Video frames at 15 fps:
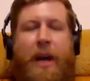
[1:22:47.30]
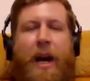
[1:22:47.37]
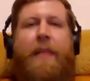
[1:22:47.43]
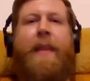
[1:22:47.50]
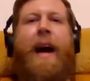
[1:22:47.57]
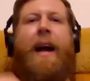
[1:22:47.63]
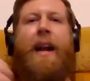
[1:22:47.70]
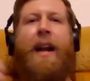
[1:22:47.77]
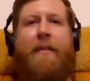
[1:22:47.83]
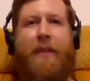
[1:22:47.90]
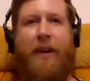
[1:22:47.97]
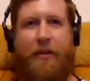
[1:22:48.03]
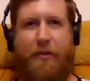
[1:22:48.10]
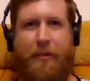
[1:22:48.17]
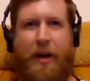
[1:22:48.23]
at that
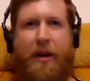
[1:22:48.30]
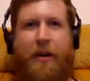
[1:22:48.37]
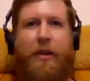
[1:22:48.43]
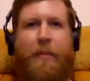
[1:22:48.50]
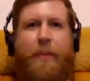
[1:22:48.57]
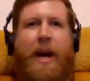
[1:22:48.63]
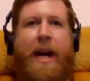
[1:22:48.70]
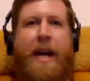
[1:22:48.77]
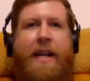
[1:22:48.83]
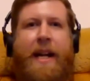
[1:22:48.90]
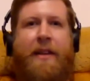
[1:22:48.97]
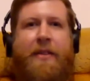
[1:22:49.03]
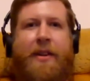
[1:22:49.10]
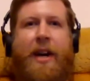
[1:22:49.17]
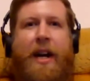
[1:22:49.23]
level as well, the brain
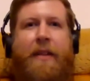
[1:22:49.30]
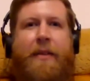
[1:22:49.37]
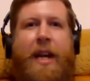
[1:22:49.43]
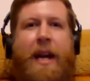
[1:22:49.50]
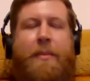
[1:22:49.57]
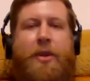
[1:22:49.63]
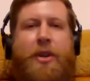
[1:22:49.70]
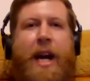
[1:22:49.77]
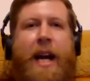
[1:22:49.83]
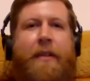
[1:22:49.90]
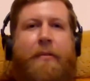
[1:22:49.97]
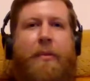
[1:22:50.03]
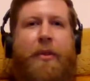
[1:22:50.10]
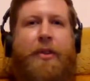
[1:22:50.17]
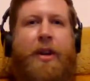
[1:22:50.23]
needs to kind of keep
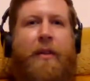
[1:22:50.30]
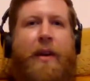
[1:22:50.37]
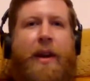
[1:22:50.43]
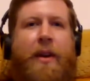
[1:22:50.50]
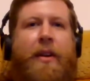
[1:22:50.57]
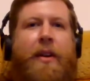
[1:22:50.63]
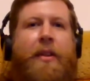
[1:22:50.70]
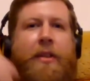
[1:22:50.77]
track of what's going on.